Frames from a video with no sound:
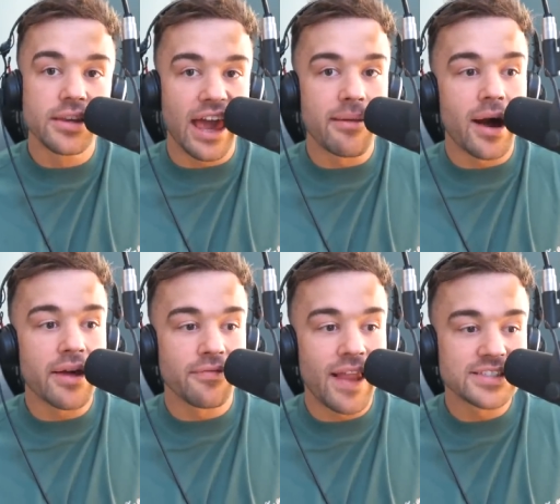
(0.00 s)
getting
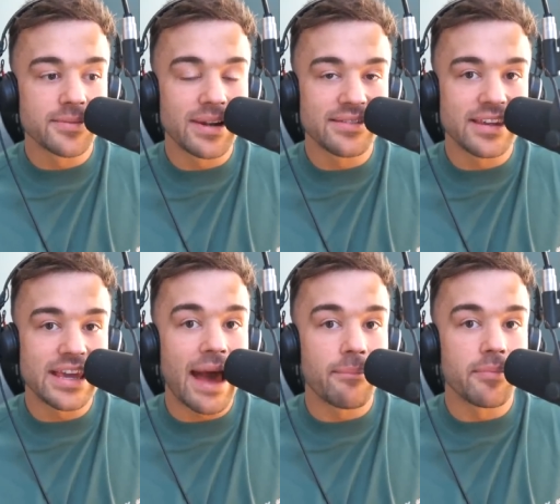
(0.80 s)
my
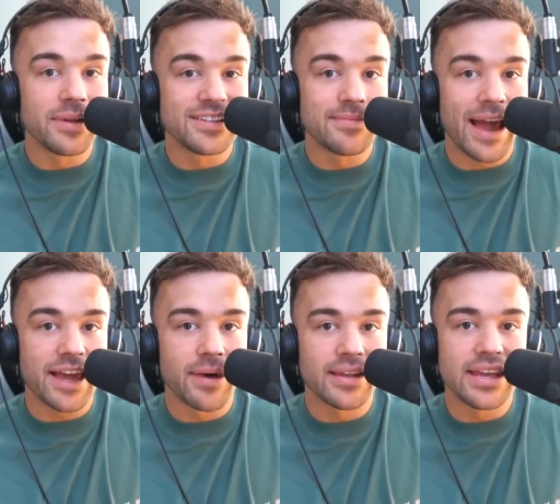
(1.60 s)
flexibility and mobility
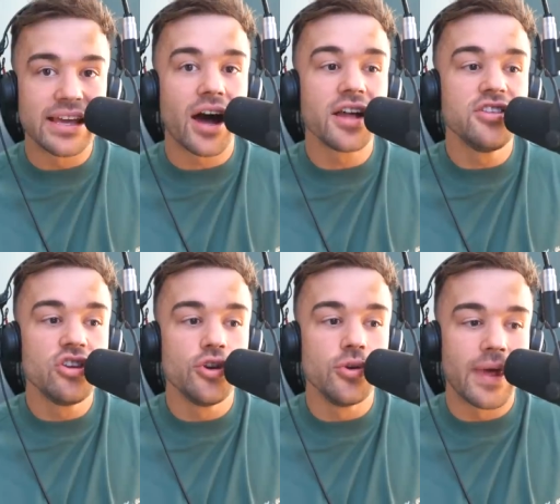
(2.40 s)
back in my knee. And I
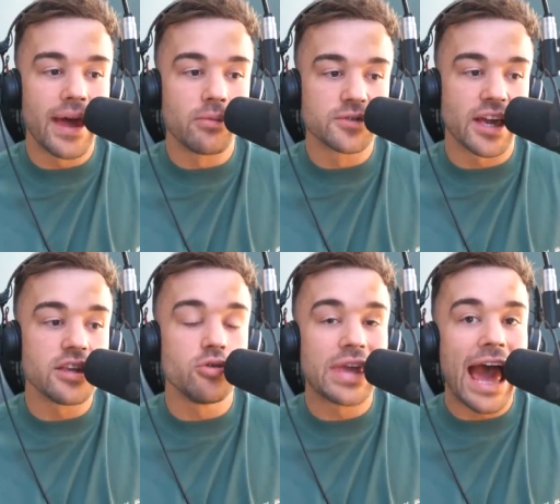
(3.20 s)
knew that it was
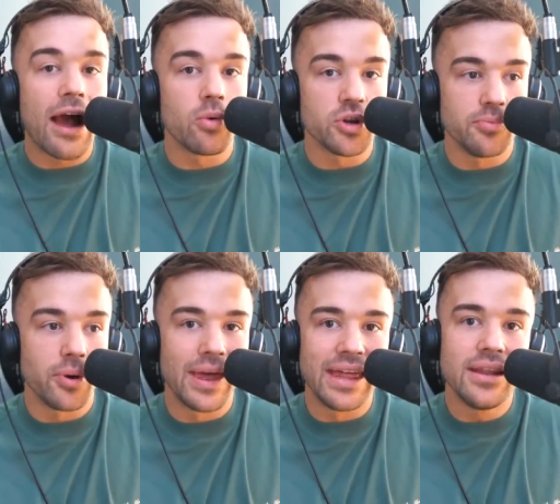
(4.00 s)
like you get out what you
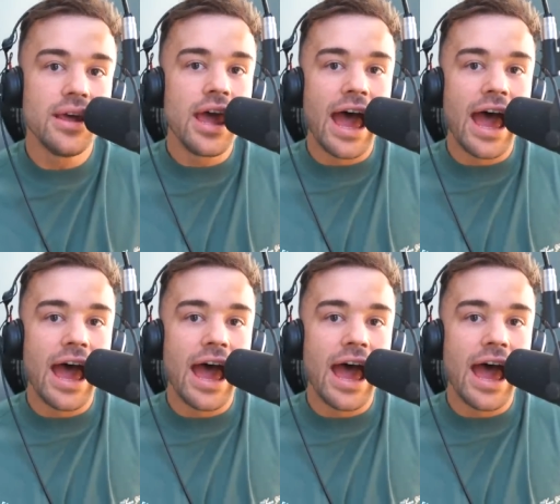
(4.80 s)
put in.